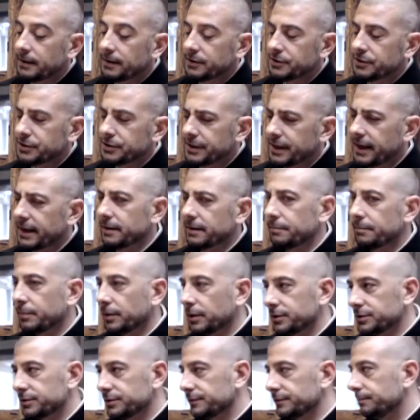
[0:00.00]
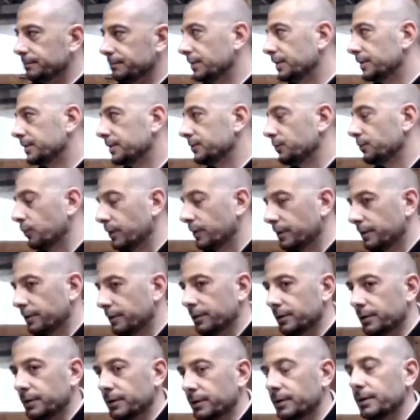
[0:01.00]
She had a bunch of books with
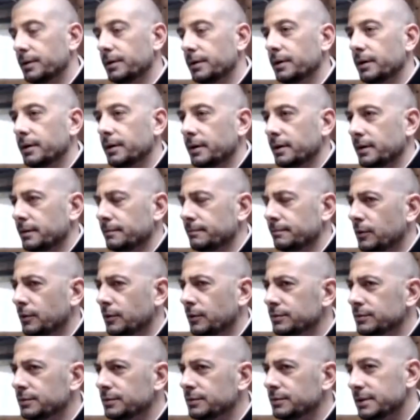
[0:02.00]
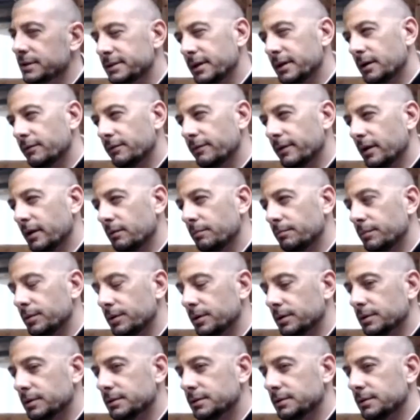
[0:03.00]
her, mostly self-help
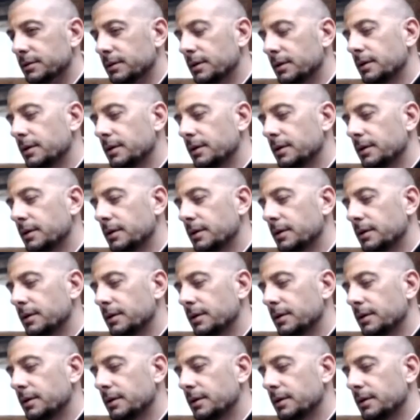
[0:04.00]
books,